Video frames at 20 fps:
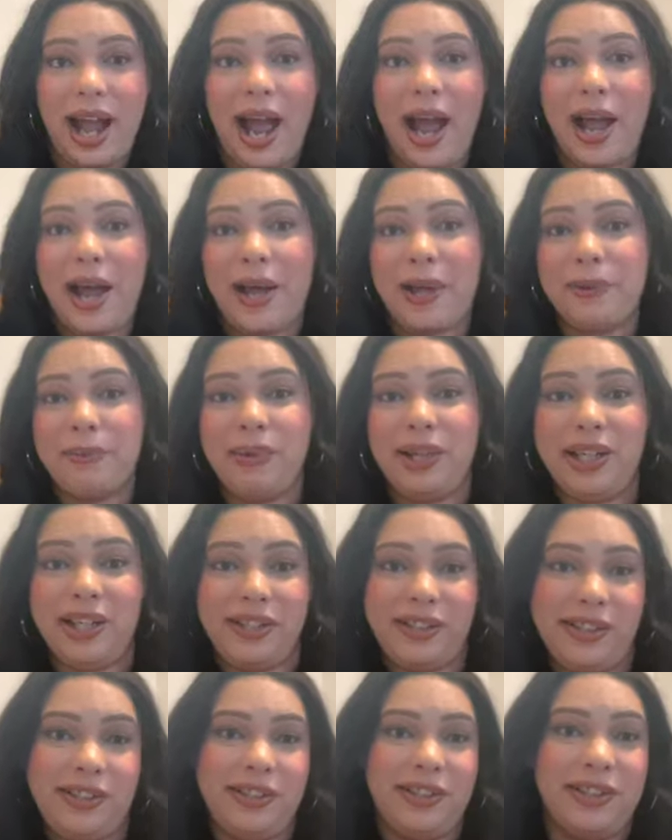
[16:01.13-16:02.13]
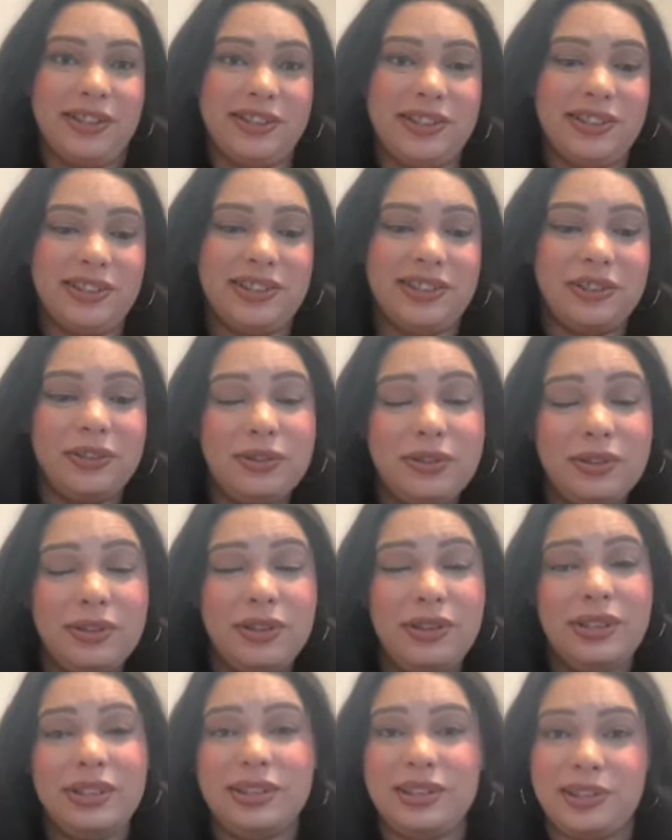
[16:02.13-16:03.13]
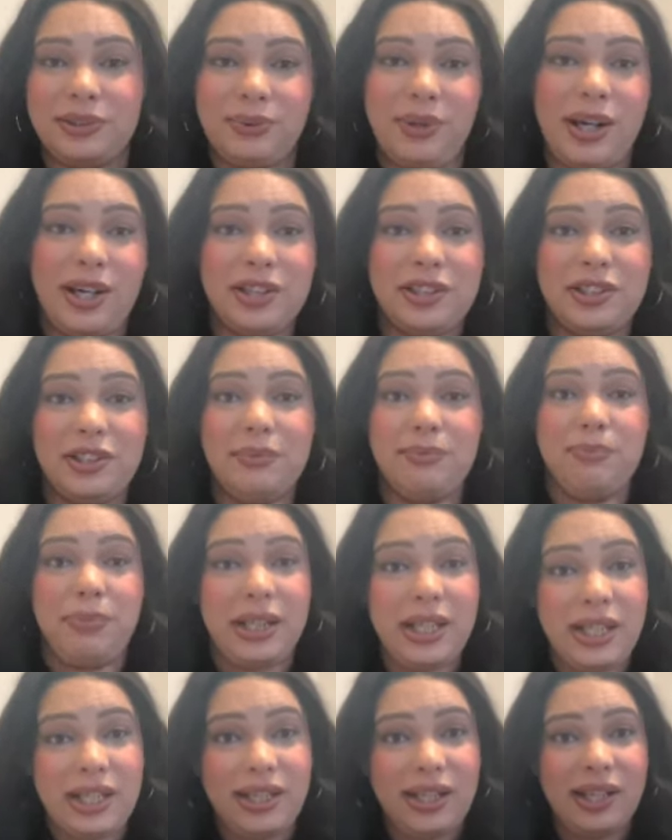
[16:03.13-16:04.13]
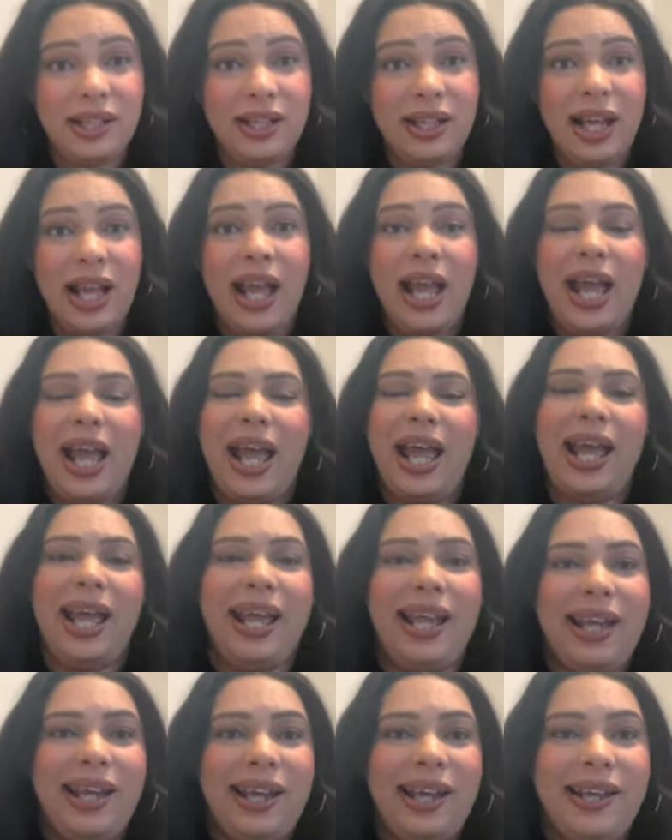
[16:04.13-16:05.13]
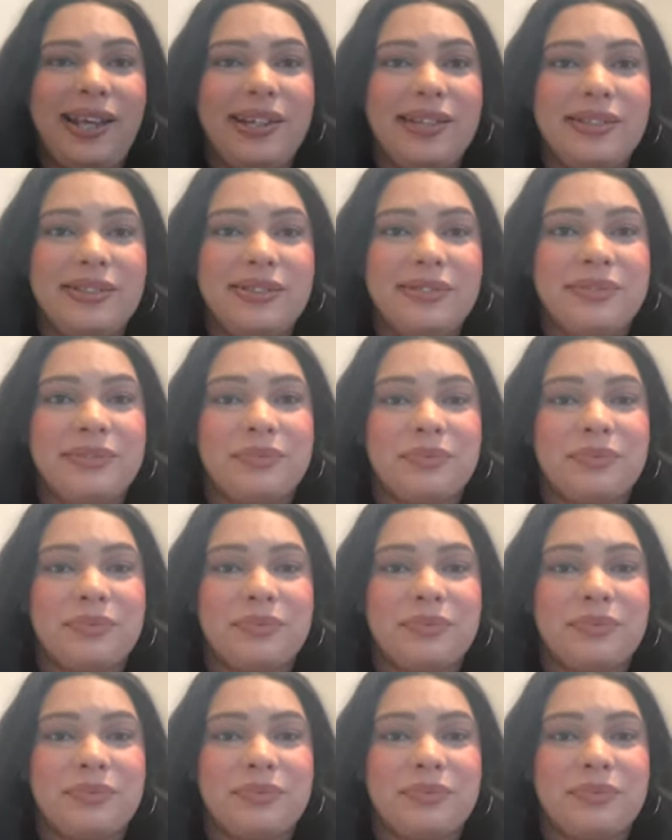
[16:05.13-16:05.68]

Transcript: I'm here in nursing school and this is where I should be, and